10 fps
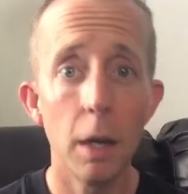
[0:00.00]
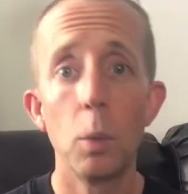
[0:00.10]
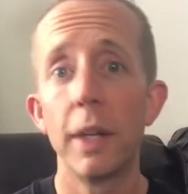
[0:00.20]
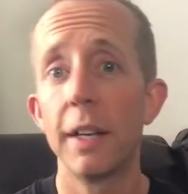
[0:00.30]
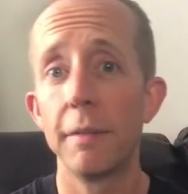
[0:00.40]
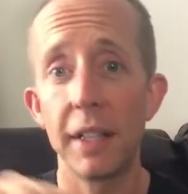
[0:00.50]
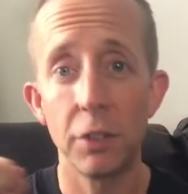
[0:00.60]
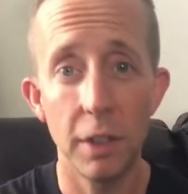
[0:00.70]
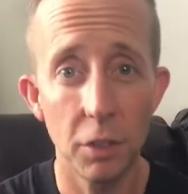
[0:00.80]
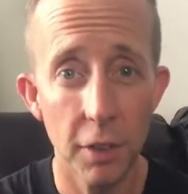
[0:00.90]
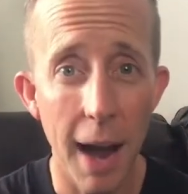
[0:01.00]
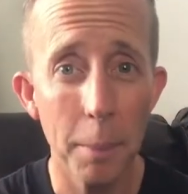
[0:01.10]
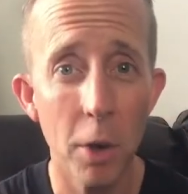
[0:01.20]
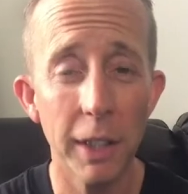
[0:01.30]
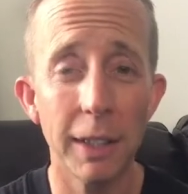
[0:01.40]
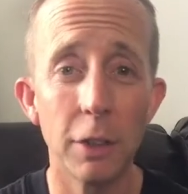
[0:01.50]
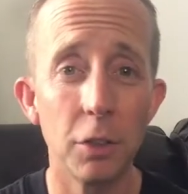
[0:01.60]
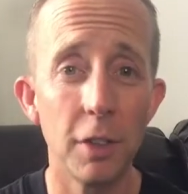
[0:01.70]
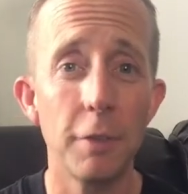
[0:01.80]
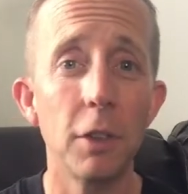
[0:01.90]
We can invest in the stock market. There are
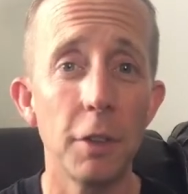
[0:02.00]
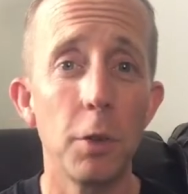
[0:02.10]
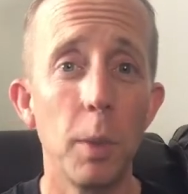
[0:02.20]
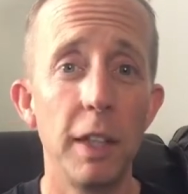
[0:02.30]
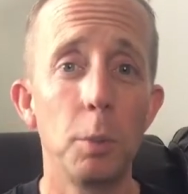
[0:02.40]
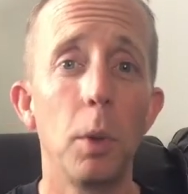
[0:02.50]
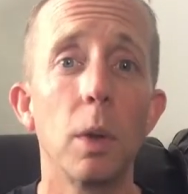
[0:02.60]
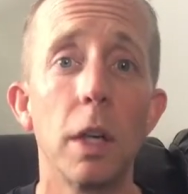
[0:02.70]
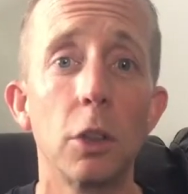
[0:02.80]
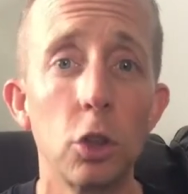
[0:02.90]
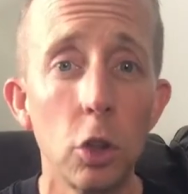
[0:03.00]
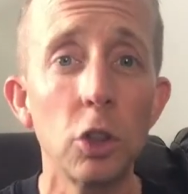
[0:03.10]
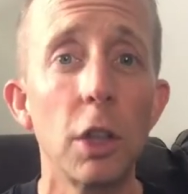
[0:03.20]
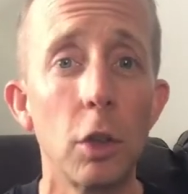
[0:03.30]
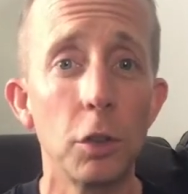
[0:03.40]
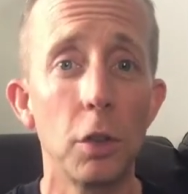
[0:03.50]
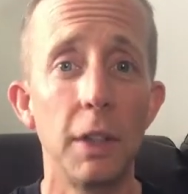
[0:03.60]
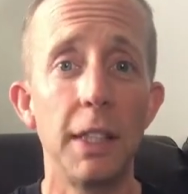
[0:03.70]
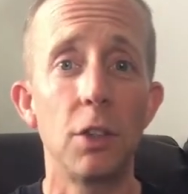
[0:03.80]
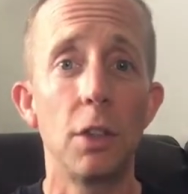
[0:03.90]
several different ways, but what our children also
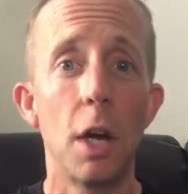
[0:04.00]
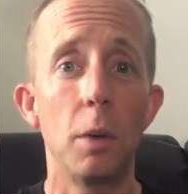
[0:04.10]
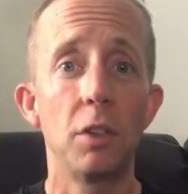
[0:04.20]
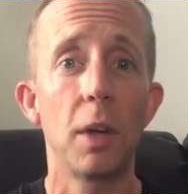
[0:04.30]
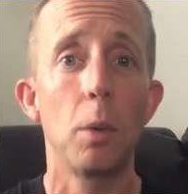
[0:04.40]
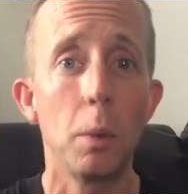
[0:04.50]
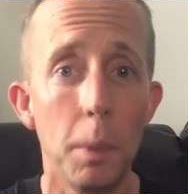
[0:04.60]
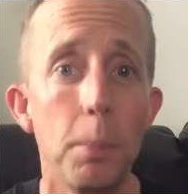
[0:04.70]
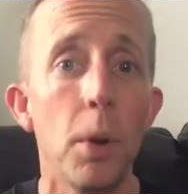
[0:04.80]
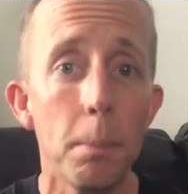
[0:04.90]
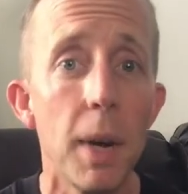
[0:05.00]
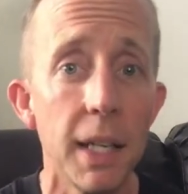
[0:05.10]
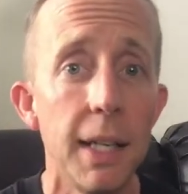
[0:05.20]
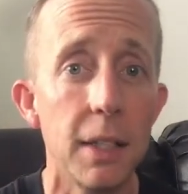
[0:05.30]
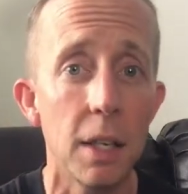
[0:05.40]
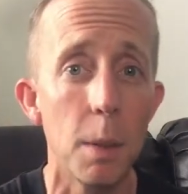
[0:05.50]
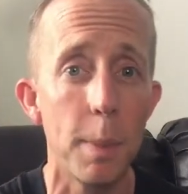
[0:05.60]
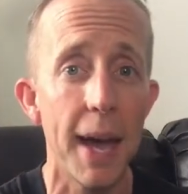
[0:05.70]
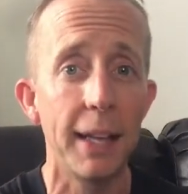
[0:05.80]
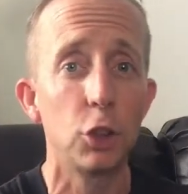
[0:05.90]
need to know is that when we put money into the
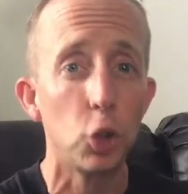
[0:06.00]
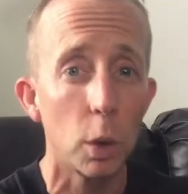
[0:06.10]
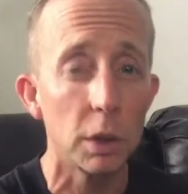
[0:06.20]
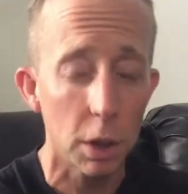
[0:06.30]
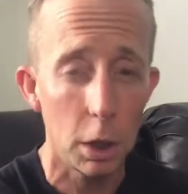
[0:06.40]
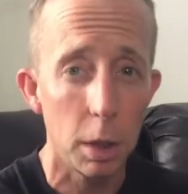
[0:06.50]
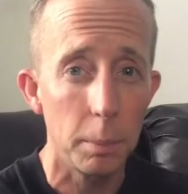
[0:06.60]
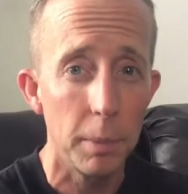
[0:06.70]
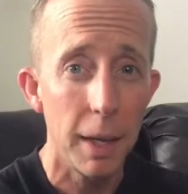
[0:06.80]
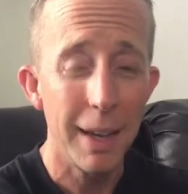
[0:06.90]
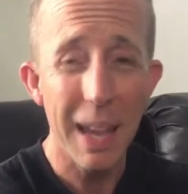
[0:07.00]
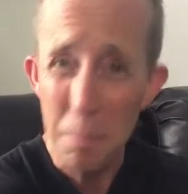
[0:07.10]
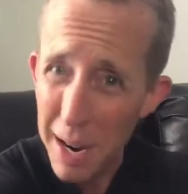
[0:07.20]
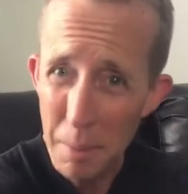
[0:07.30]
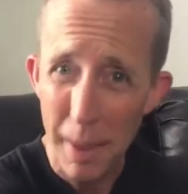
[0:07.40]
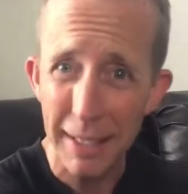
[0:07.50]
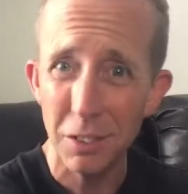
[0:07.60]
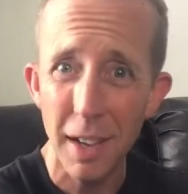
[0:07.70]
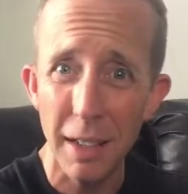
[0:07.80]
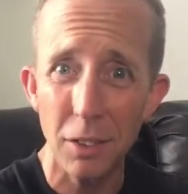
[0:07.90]
bank short term, it might make
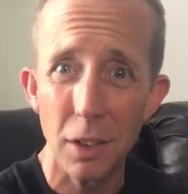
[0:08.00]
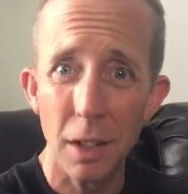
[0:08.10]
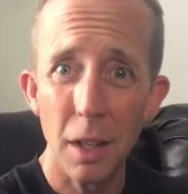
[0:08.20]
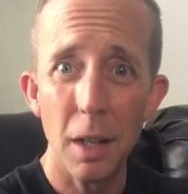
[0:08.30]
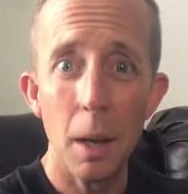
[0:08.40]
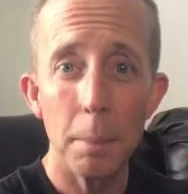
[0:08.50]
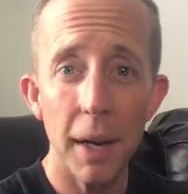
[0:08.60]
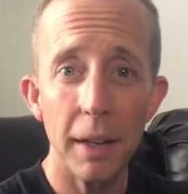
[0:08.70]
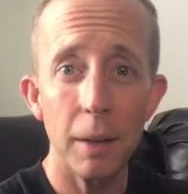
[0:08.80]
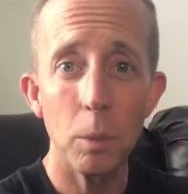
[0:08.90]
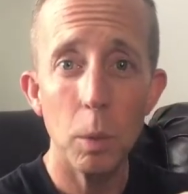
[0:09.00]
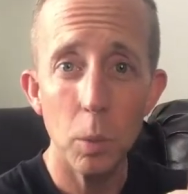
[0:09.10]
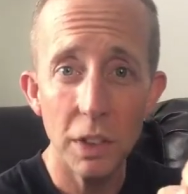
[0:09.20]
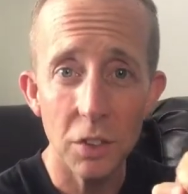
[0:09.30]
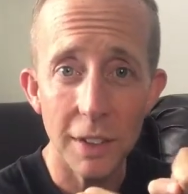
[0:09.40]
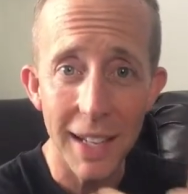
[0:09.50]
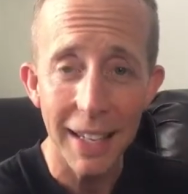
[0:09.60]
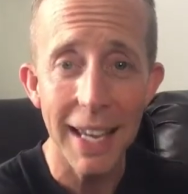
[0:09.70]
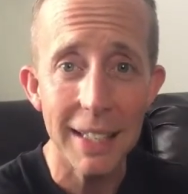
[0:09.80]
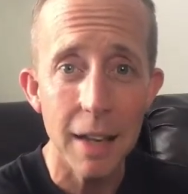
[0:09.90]
sense. But when we
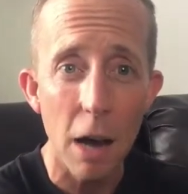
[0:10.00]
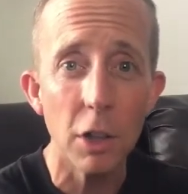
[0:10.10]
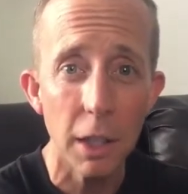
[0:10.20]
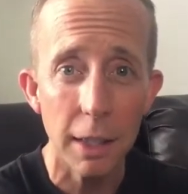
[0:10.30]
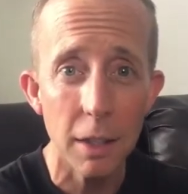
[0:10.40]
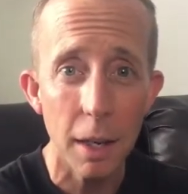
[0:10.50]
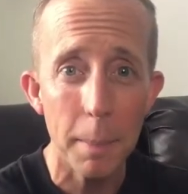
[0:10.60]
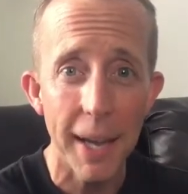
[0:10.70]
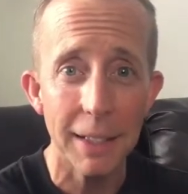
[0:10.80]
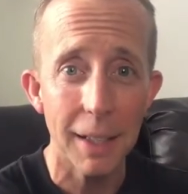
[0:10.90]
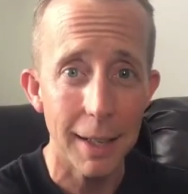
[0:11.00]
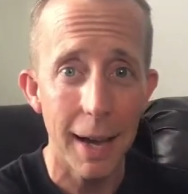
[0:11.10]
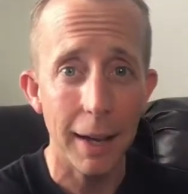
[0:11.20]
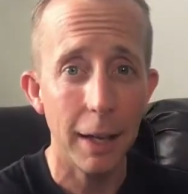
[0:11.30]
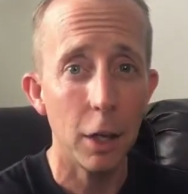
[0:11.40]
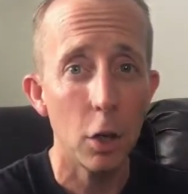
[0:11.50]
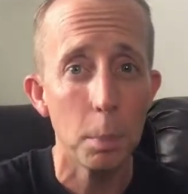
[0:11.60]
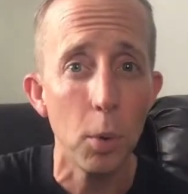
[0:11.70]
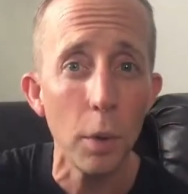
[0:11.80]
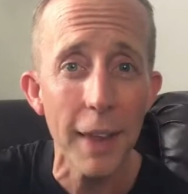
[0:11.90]
stick $1 into the bank today and go to
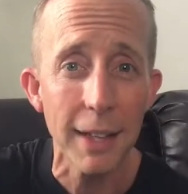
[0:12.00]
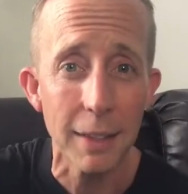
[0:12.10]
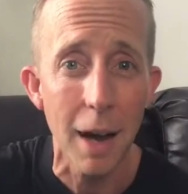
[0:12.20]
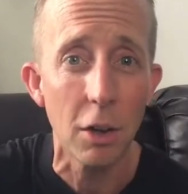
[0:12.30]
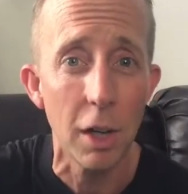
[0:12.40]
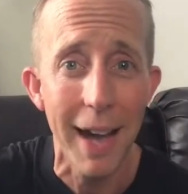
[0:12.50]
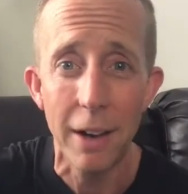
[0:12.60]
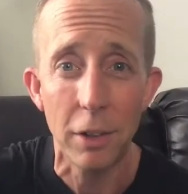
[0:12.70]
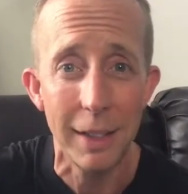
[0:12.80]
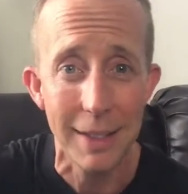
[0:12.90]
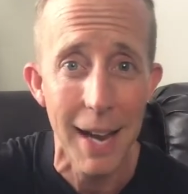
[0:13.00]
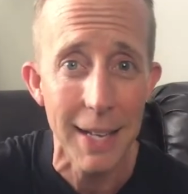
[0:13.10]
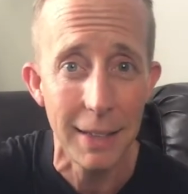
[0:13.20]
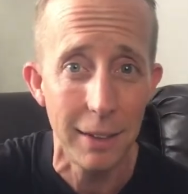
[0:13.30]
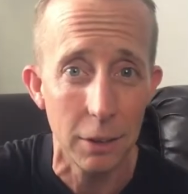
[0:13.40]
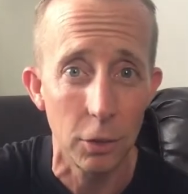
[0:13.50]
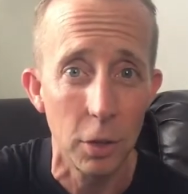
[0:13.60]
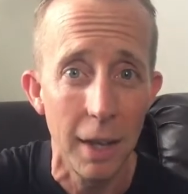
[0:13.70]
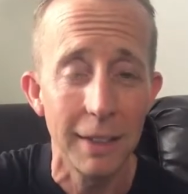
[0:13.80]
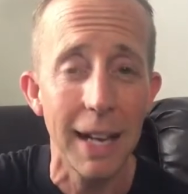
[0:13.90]
pull that dollar out in 10 years,
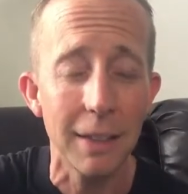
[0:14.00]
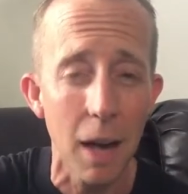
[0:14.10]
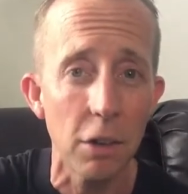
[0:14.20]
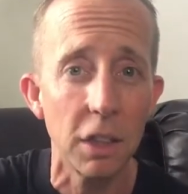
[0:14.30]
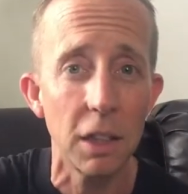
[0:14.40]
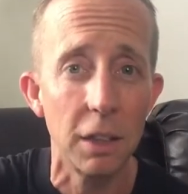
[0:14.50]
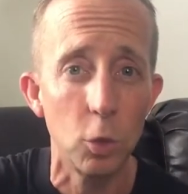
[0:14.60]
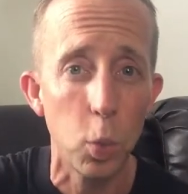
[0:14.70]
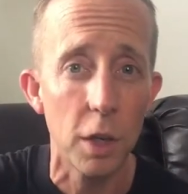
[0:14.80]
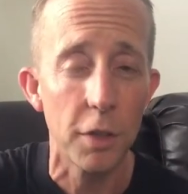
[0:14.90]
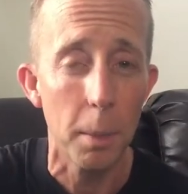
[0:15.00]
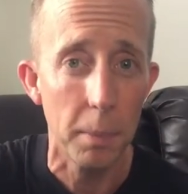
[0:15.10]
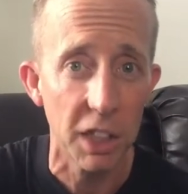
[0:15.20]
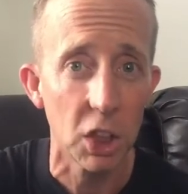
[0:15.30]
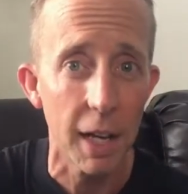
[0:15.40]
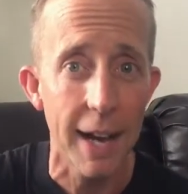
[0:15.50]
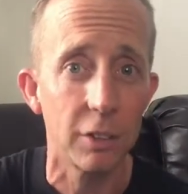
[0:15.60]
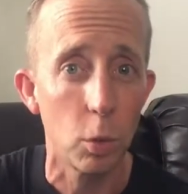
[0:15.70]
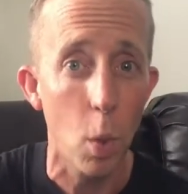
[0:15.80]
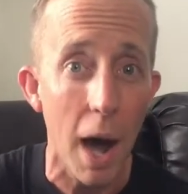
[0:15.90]
that dollar is worth much
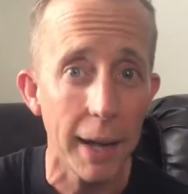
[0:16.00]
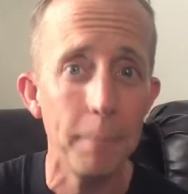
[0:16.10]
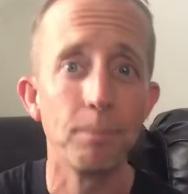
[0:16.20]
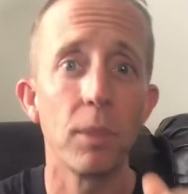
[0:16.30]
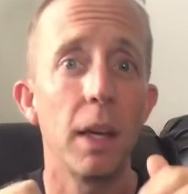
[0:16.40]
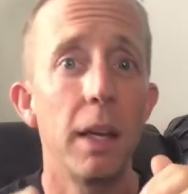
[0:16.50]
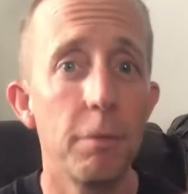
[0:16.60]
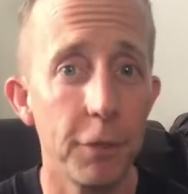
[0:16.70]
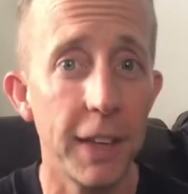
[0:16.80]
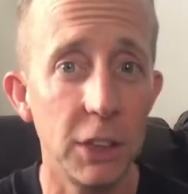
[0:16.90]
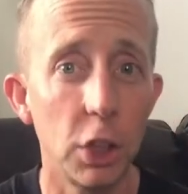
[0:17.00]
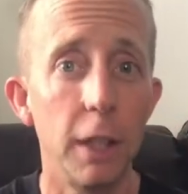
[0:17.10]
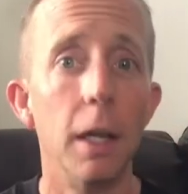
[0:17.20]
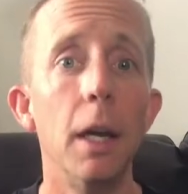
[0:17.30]
less. Why? Inflation.